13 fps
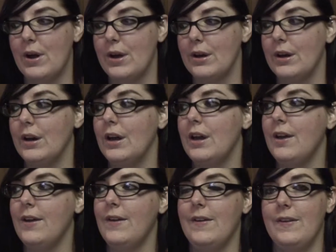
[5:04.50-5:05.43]
Potter,
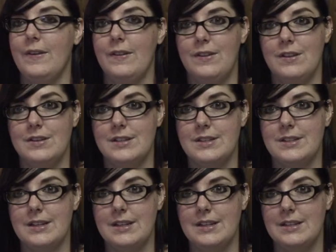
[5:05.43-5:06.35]

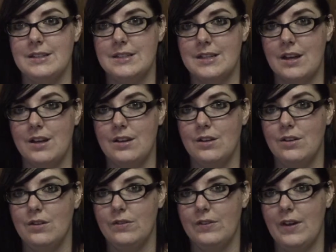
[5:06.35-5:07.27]
this is kind
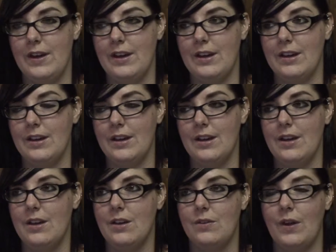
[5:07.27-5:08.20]
of like
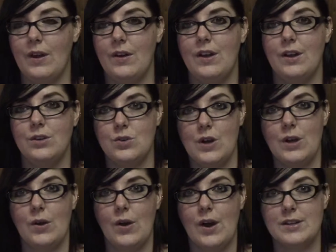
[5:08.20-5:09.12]
if Harry and
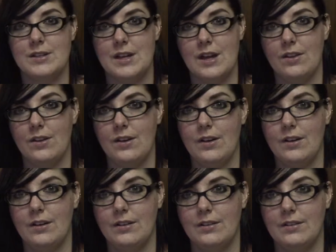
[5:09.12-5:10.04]
Draco got together.
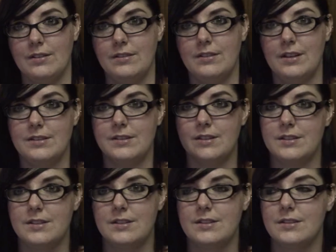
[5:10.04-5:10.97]

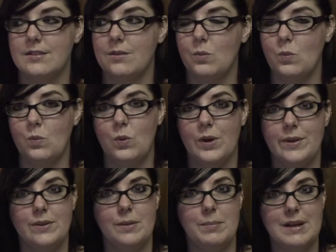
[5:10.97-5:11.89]
That's
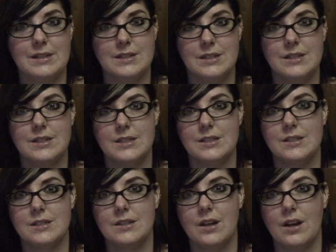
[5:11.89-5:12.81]
what the
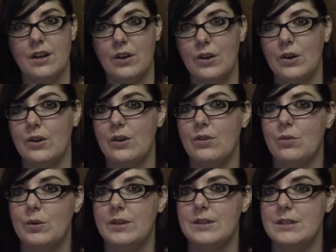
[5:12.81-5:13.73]
basis I heard
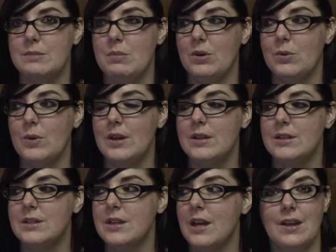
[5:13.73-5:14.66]
of what this book
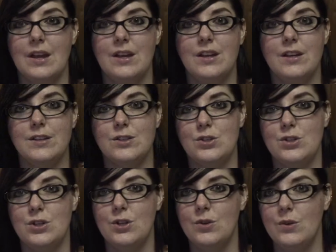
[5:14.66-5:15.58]
was. It's
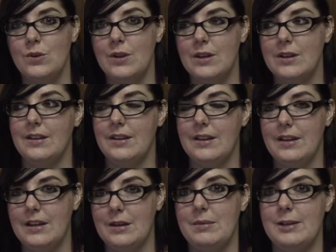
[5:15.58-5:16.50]
two
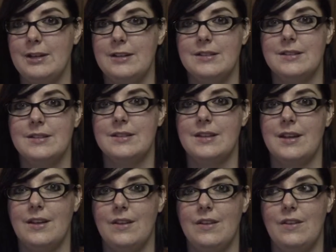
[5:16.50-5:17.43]
enemies
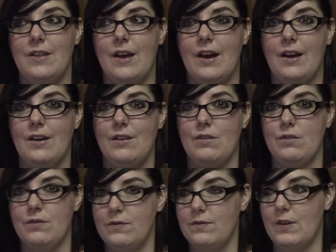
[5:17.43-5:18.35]
that
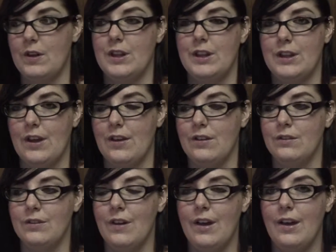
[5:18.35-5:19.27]
fall in
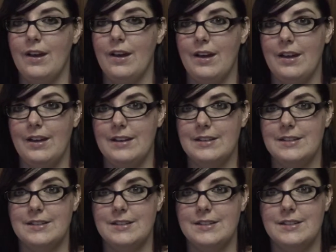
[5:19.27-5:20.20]
love,
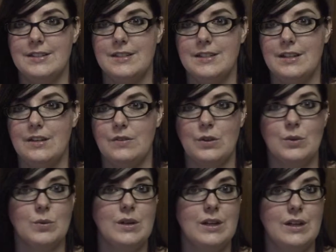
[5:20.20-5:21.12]
and if
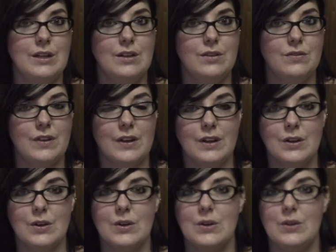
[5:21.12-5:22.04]
you read
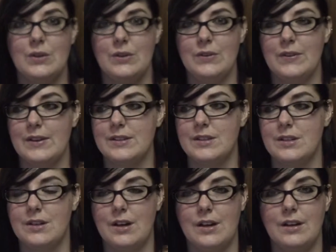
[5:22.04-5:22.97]
Fangirl, that's
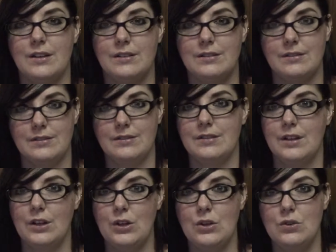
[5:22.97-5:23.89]
not
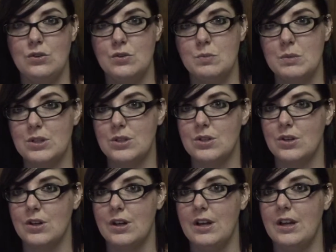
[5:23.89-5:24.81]
a huge
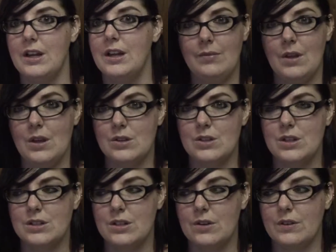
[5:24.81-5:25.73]
mystery, so
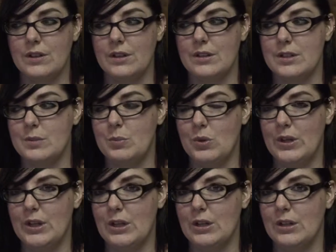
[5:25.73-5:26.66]
that's not really a
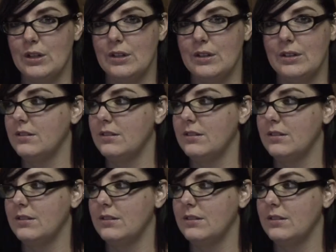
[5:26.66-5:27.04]
spoiler.